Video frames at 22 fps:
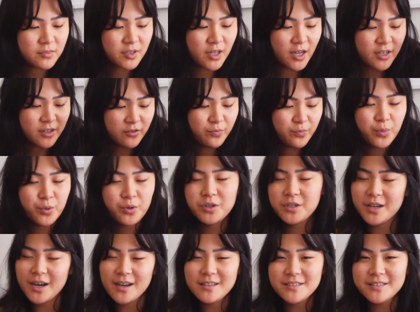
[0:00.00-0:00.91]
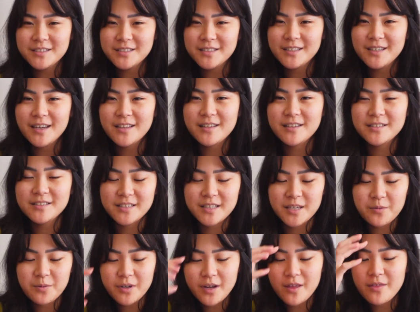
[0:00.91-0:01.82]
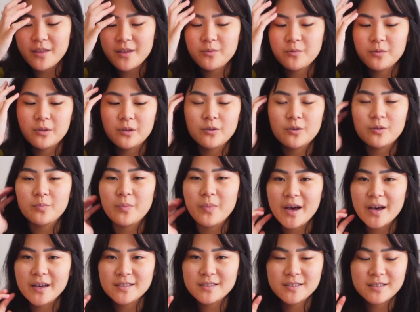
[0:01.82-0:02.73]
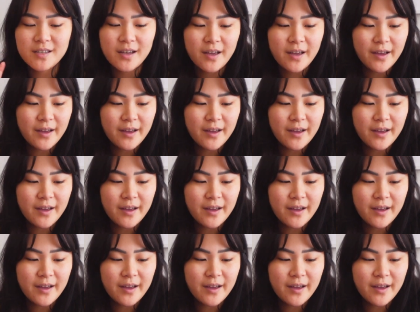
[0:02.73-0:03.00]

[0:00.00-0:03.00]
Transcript: kind of put colors together, see what I think would look best